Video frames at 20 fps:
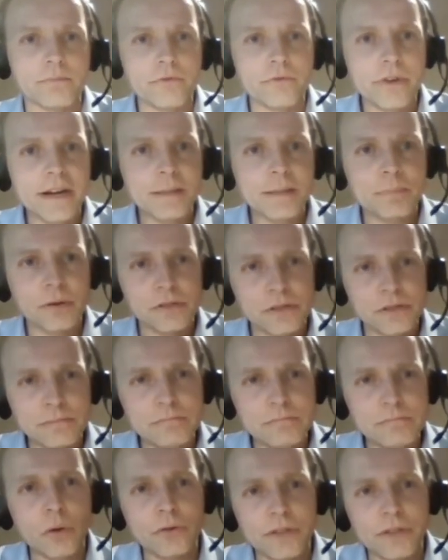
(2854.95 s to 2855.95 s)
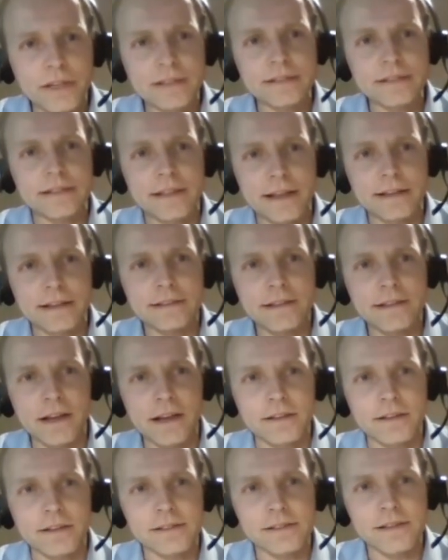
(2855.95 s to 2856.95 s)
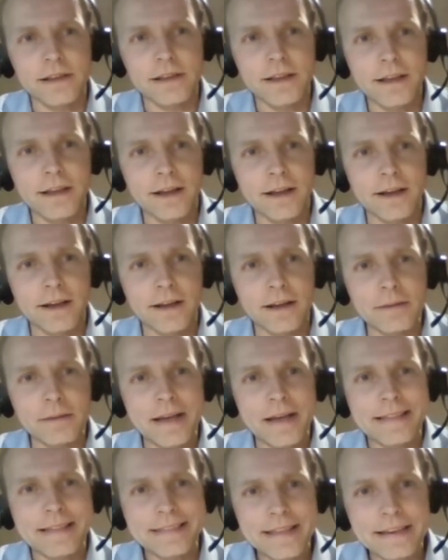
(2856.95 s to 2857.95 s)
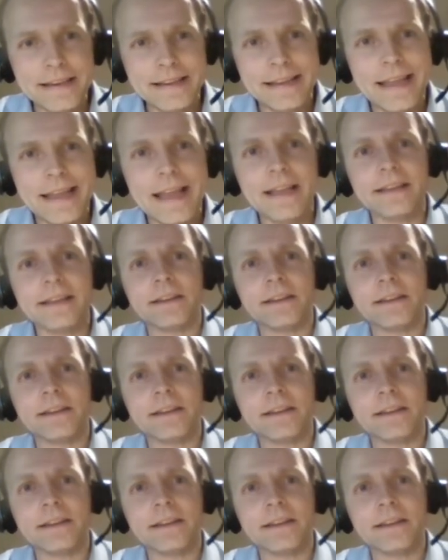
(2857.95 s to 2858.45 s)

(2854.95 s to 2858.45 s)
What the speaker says: really put some body into that dust. And then again,